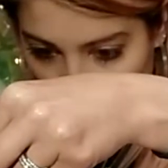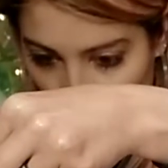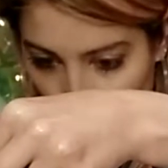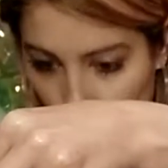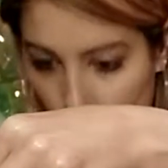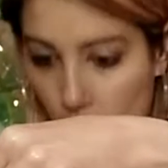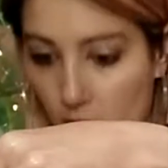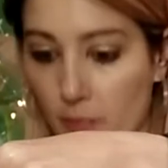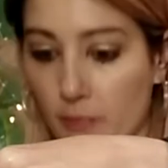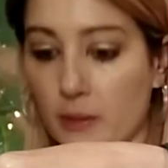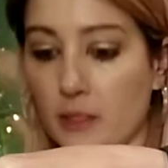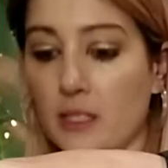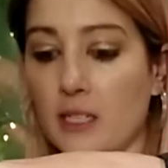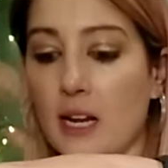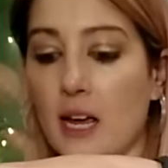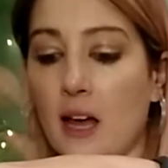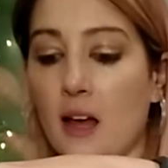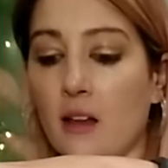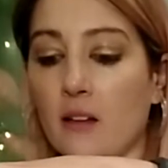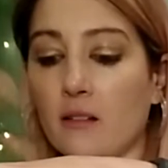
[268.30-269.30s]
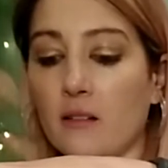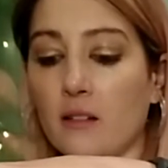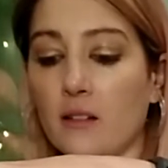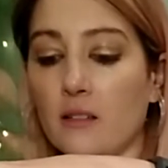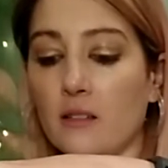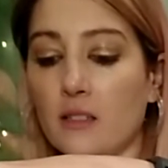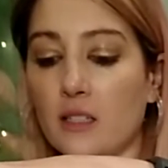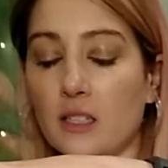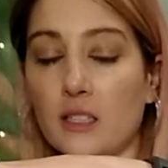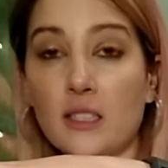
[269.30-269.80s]
drops down
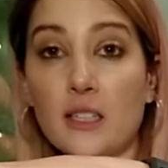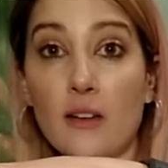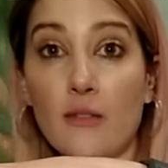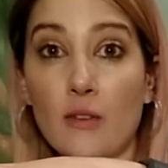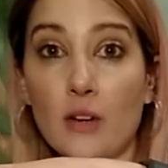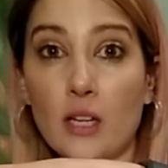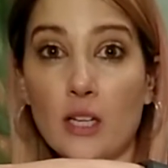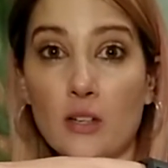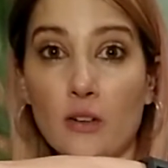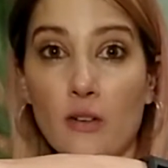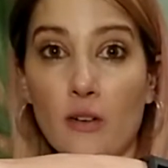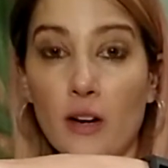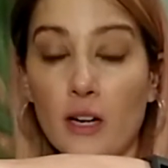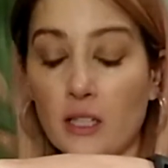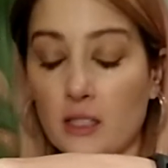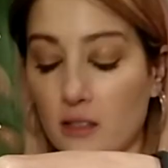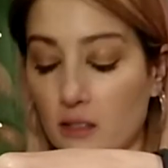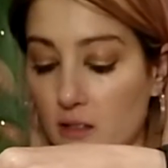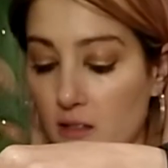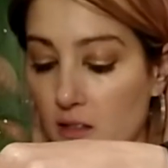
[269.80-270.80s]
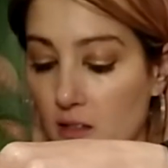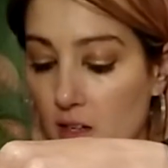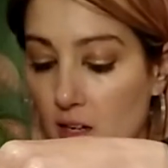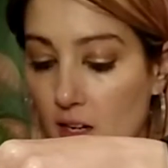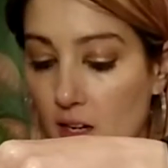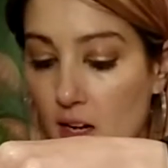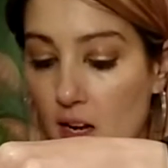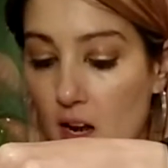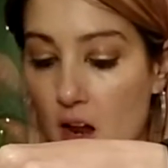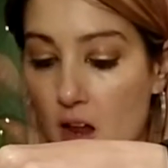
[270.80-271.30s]
to 70 degrees
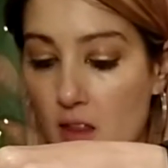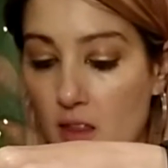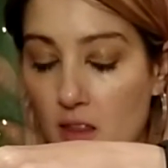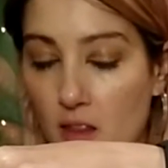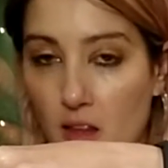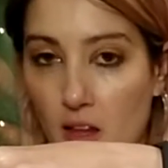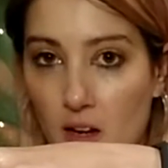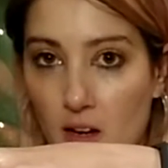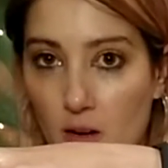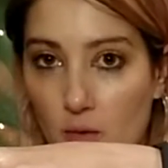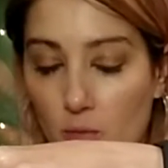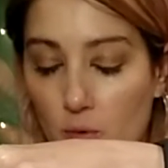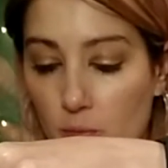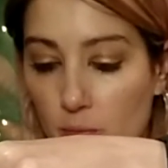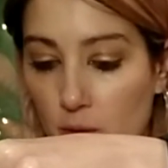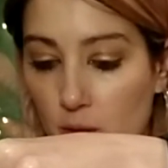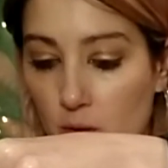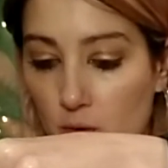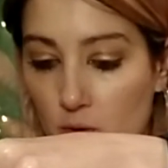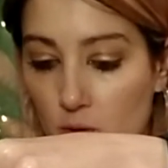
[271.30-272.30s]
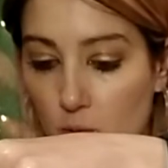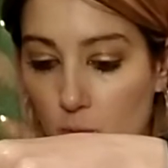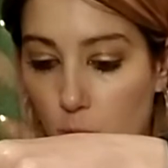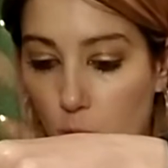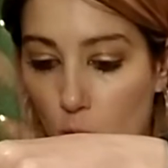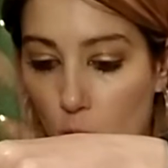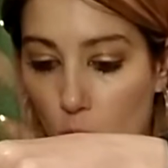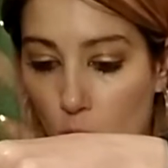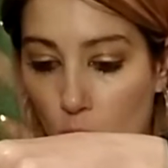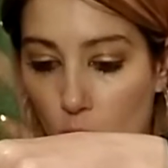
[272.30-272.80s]
and then it will be good to
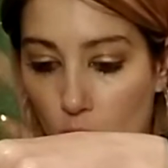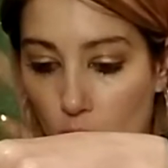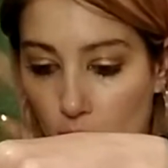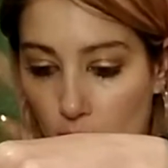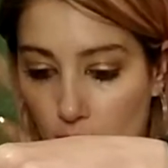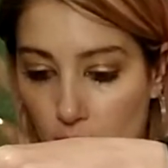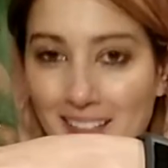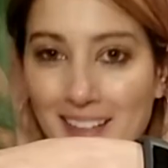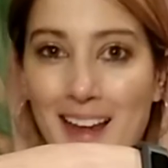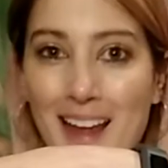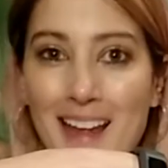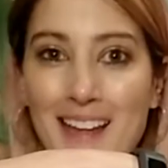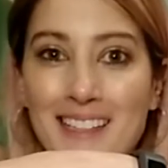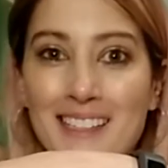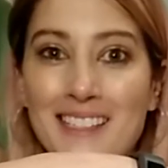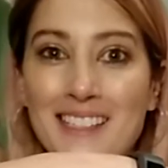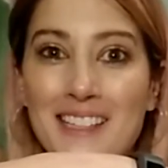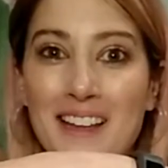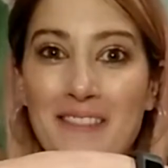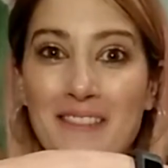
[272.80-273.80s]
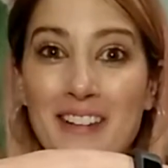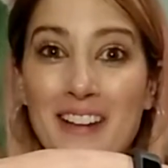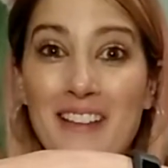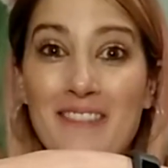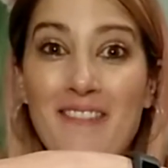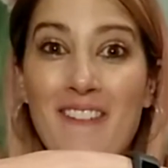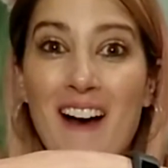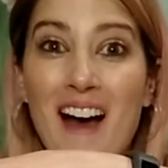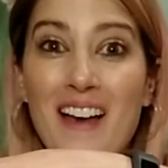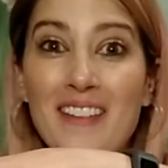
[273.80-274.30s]
pour. It's
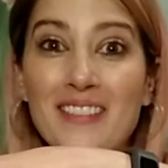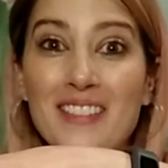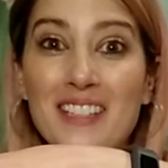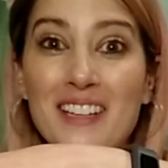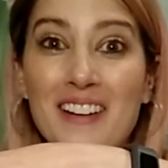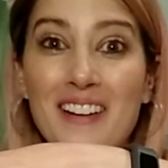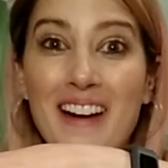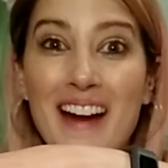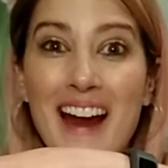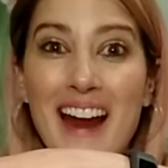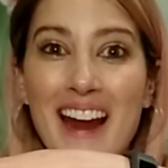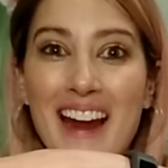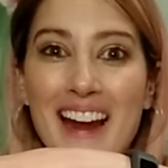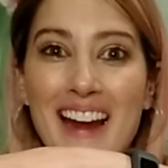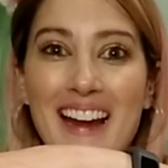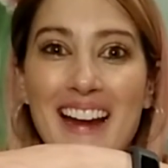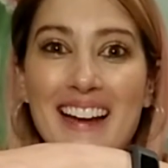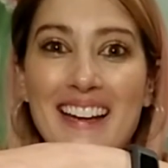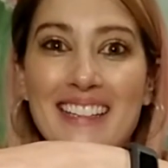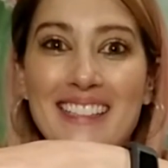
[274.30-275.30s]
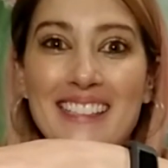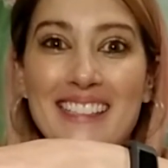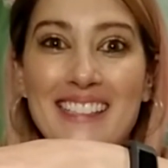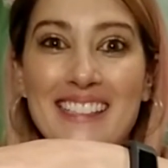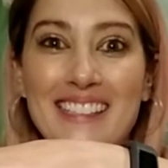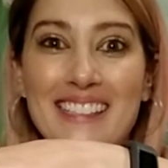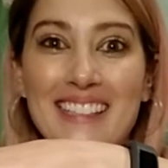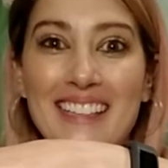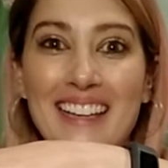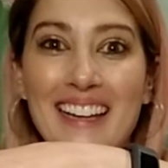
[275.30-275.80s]
75 degrees!
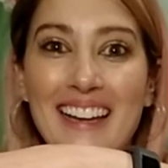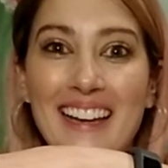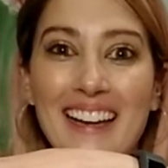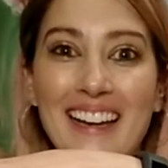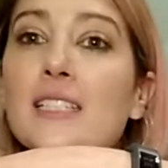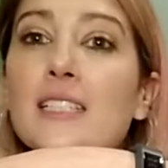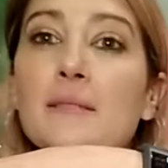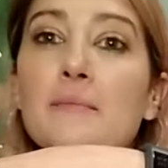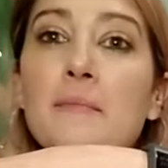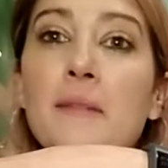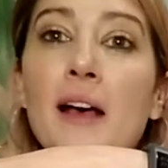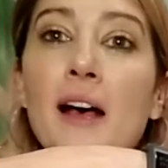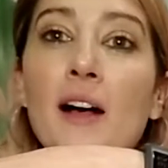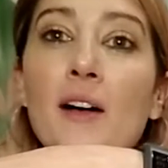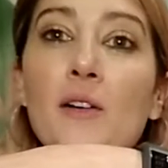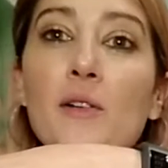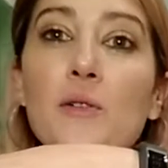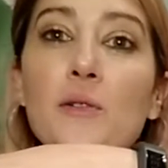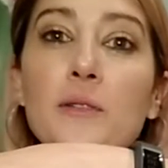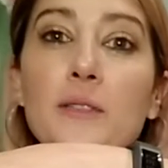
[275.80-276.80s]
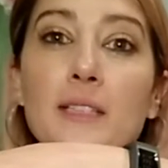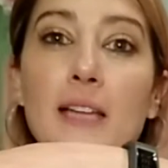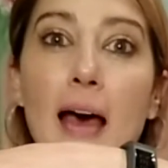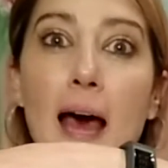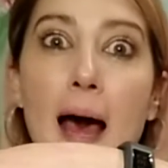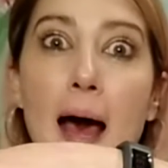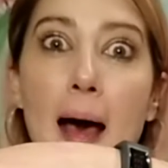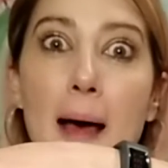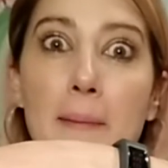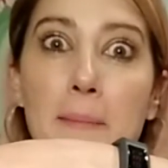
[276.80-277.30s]
Smells
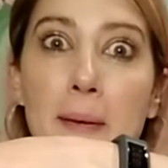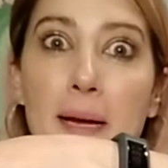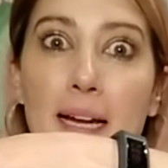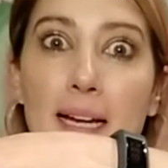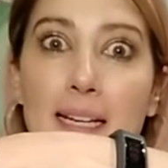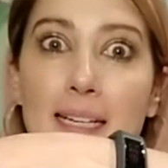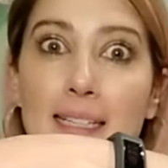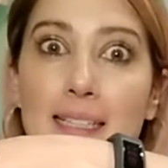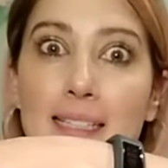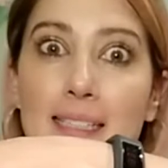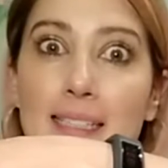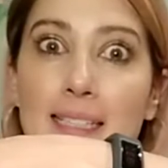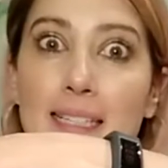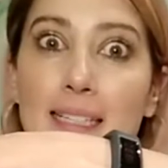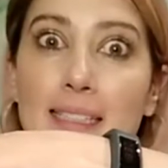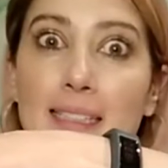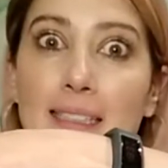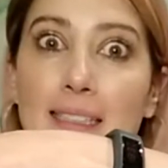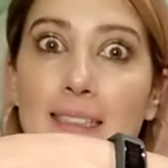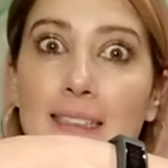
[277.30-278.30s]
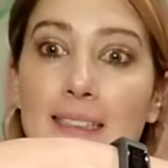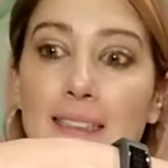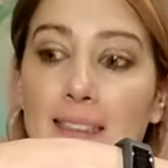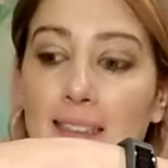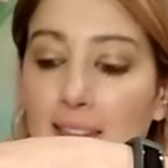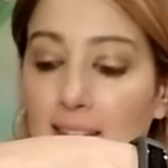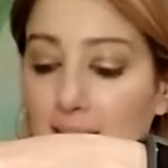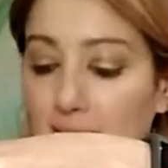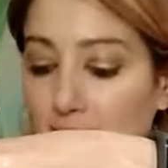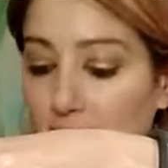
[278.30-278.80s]
amazing.